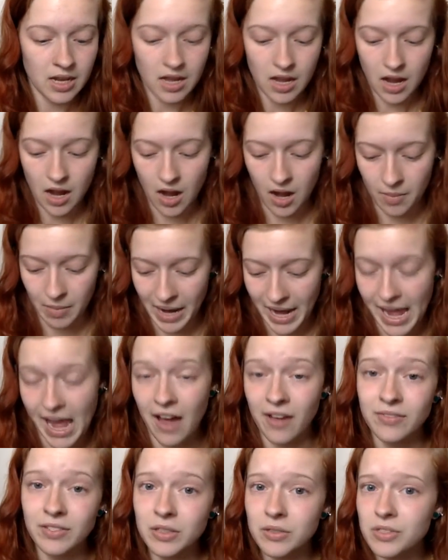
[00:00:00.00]
Um, I have
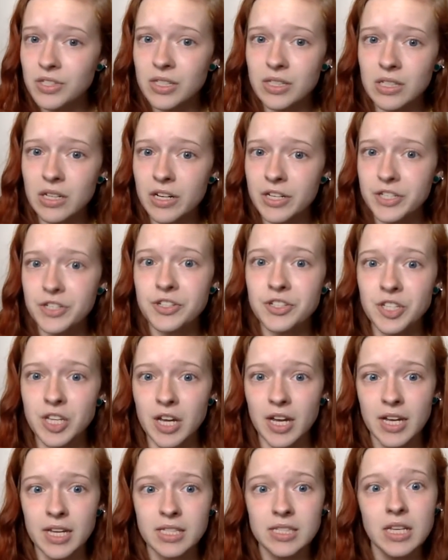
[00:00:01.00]
used the larger
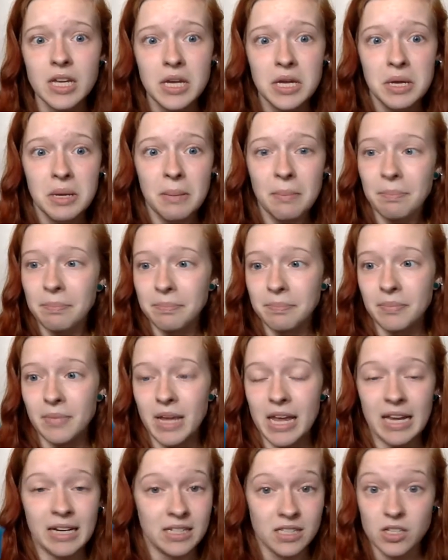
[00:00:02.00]
size
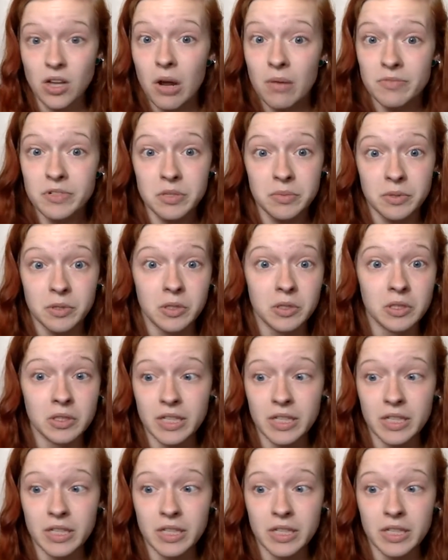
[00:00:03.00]
and it's comfortable.